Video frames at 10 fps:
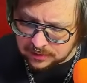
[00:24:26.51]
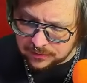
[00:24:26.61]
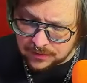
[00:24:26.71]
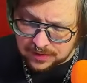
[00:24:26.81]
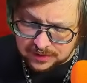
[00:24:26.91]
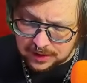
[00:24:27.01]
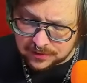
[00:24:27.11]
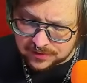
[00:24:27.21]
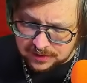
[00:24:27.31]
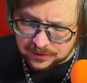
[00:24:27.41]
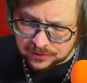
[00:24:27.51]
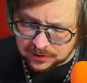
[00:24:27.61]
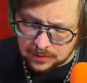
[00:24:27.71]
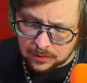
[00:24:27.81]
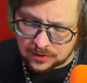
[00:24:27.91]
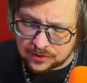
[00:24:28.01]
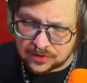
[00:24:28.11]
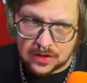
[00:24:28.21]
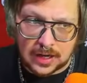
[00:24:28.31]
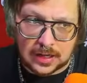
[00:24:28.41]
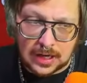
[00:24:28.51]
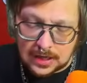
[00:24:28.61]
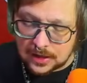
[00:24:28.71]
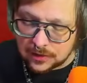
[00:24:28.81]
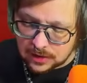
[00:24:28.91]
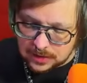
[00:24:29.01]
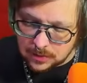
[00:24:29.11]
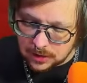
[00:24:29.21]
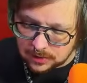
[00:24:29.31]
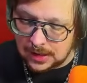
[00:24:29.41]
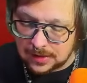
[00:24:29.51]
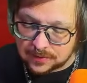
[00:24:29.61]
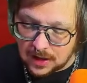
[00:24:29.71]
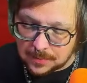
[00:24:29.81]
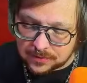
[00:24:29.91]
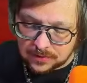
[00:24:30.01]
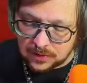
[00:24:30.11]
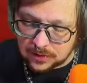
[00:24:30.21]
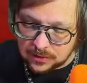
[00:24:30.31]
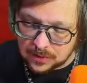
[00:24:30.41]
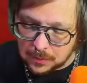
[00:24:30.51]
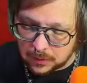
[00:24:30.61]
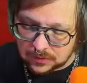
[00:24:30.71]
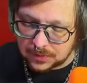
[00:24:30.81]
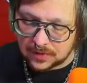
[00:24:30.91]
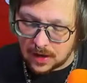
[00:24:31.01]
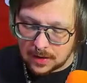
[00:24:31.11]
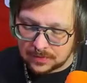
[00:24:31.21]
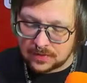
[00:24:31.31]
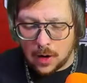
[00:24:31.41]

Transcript: Your investigator's signature keyword is just like any other keyword, except you can use it multiple times.